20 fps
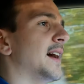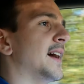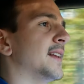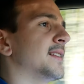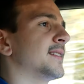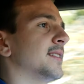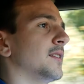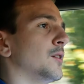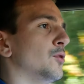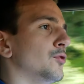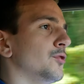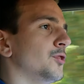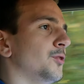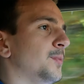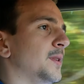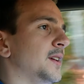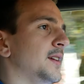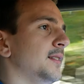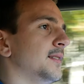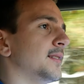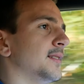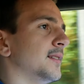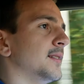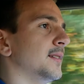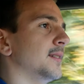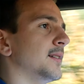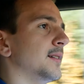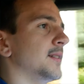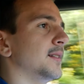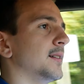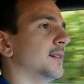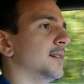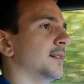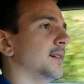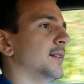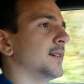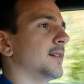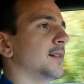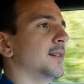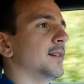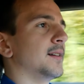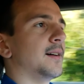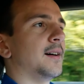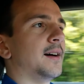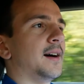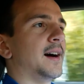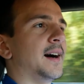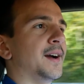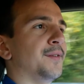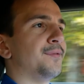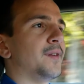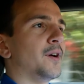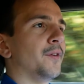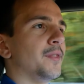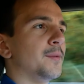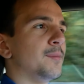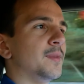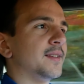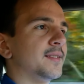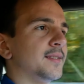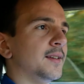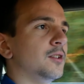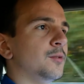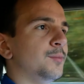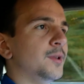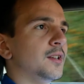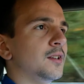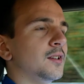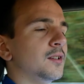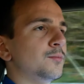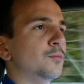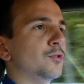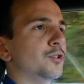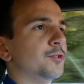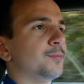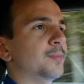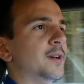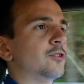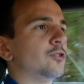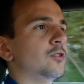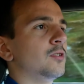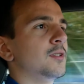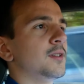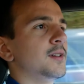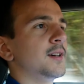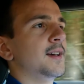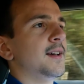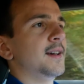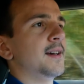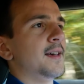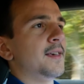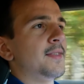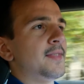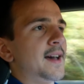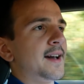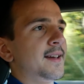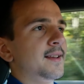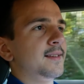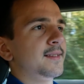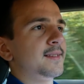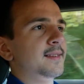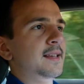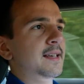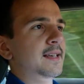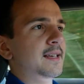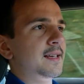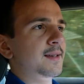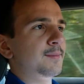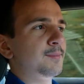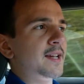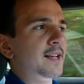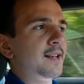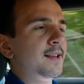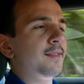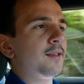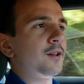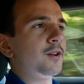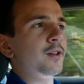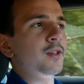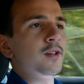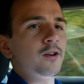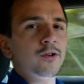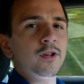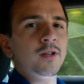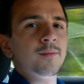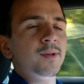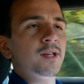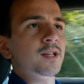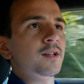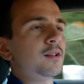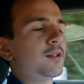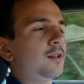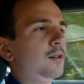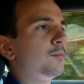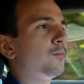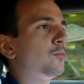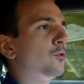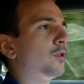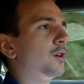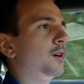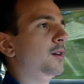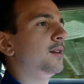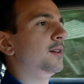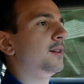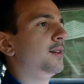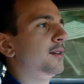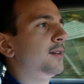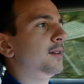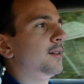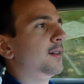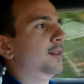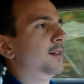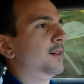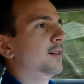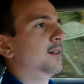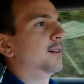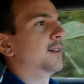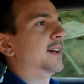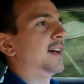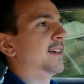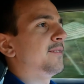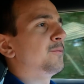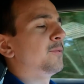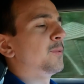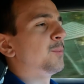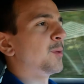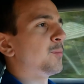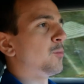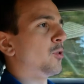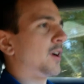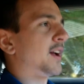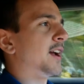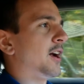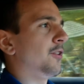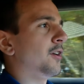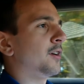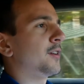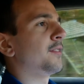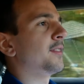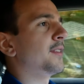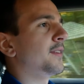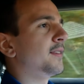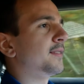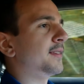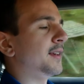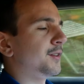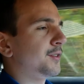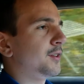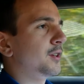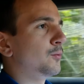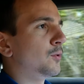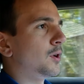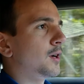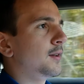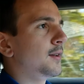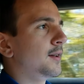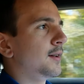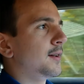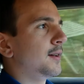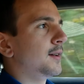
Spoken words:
At slower speeds, I found the Mustang to be a little more special. That is mainly the Coyote being a little more, having a bit more character than this LT1.